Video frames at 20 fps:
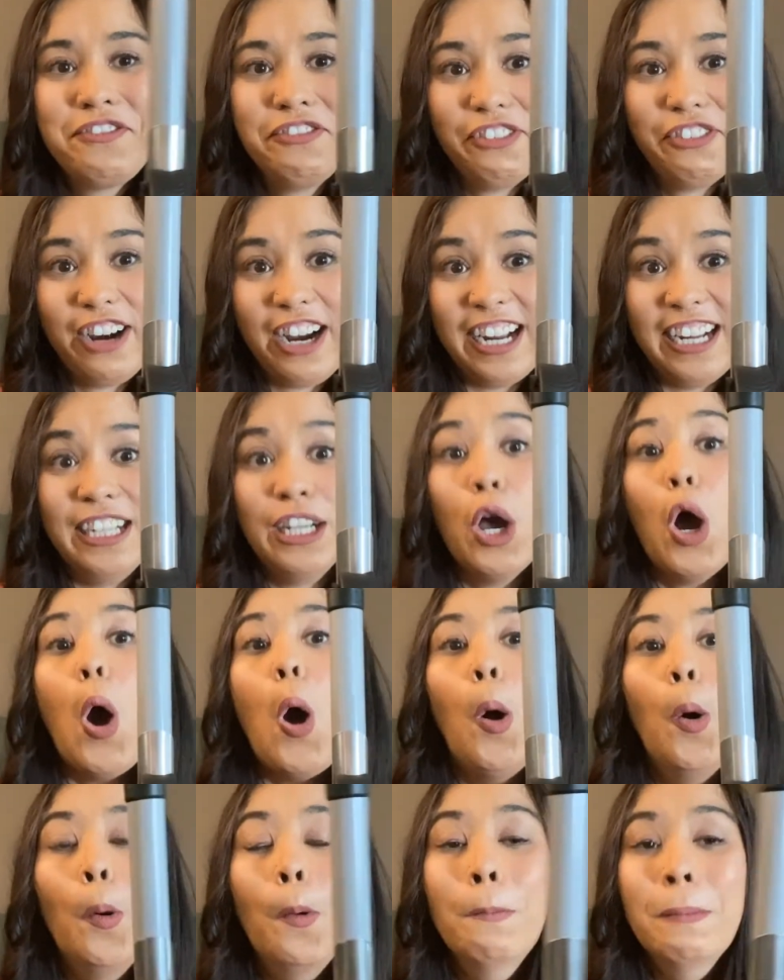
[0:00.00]
friend.
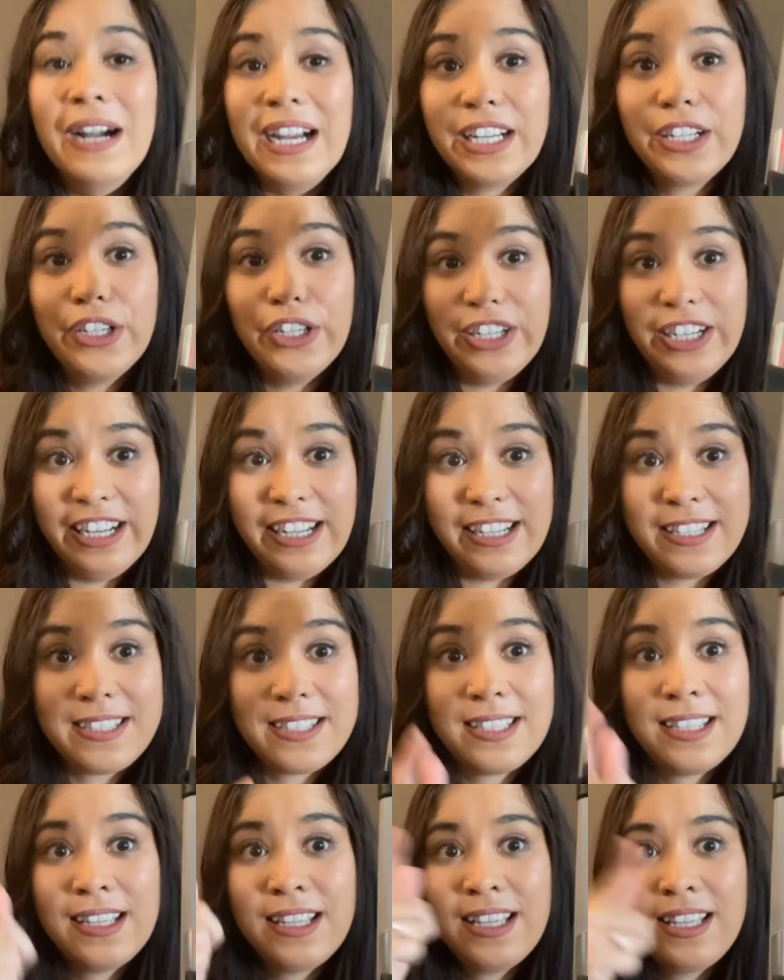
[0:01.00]
Oh my goodness.